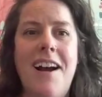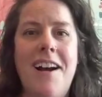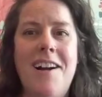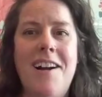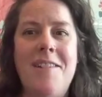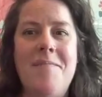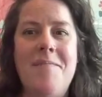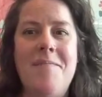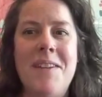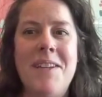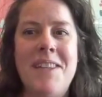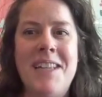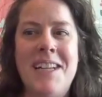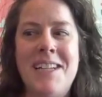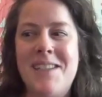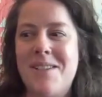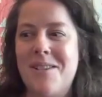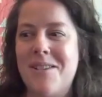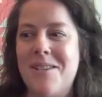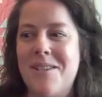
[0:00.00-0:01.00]
and
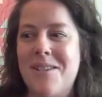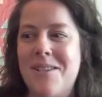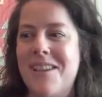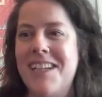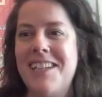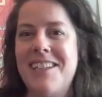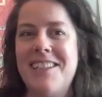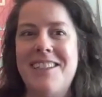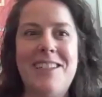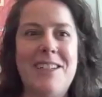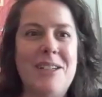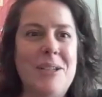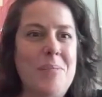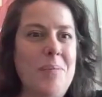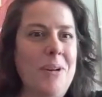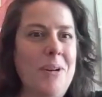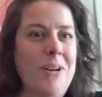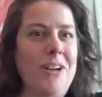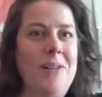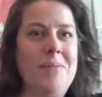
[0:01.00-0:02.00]
that sort of thing. There's
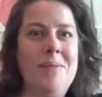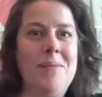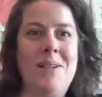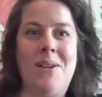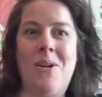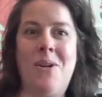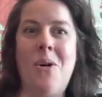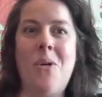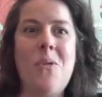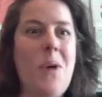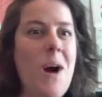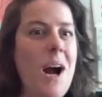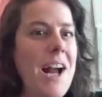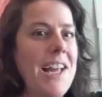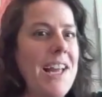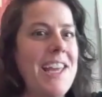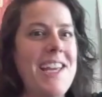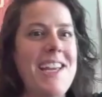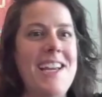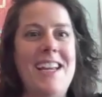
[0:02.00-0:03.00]
programs in
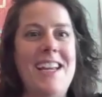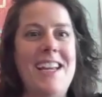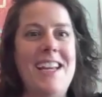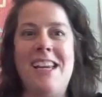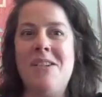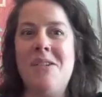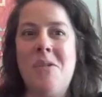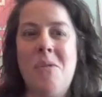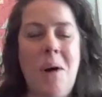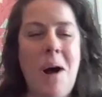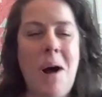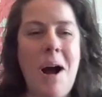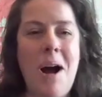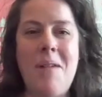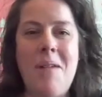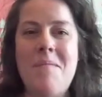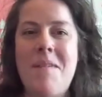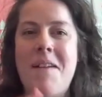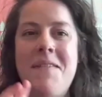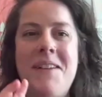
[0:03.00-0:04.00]
Hawaii and in
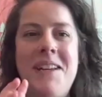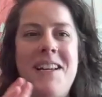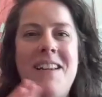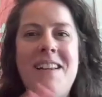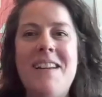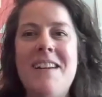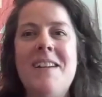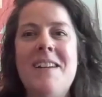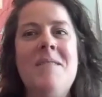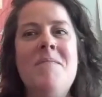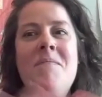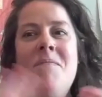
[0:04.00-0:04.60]
Guam. I mean,